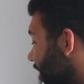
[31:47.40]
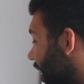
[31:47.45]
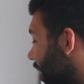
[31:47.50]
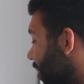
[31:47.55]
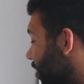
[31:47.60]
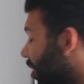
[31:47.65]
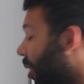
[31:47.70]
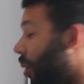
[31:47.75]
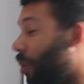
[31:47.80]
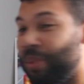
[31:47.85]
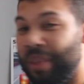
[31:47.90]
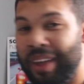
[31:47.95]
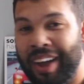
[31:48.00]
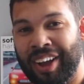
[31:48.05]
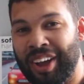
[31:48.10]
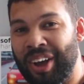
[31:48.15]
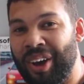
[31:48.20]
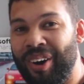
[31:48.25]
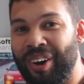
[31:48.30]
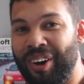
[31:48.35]
uh, sold
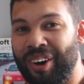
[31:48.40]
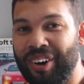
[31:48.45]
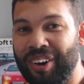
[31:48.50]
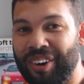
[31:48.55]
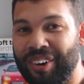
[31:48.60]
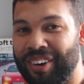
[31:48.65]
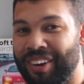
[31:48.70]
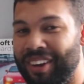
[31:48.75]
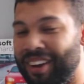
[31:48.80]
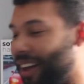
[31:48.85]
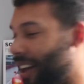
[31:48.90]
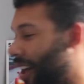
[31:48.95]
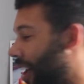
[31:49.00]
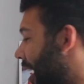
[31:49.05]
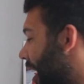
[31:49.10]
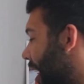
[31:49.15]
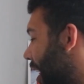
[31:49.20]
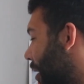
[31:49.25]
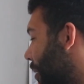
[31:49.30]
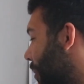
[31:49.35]
their car
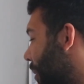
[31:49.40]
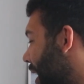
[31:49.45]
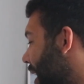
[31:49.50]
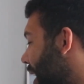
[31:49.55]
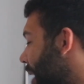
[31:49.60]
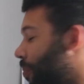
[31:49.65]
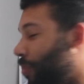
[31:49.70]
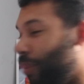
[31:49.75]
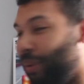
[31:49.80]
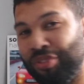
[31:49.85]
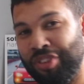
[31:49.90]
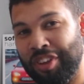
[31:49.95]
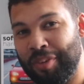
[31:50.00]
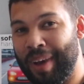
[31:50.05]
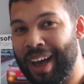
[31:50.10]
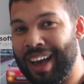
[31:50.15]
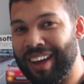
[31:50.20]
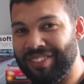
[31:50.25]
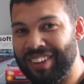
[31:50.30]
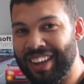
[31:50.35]
uh, and then bought it
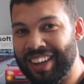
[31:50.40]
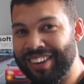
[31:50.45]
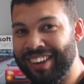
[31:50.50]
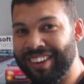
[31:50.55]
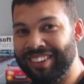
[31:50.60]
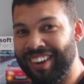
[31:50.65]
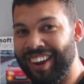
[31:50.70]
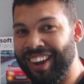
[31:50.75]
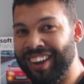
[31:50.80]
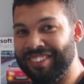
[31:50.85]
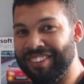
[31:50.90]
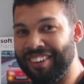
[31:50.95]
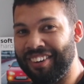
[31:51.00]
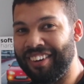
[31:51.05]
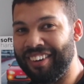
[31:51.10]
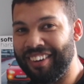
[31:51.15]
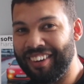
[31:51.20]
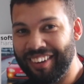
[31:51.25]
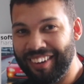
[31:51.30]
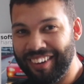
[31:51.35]
back 10 years
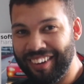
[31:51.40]
later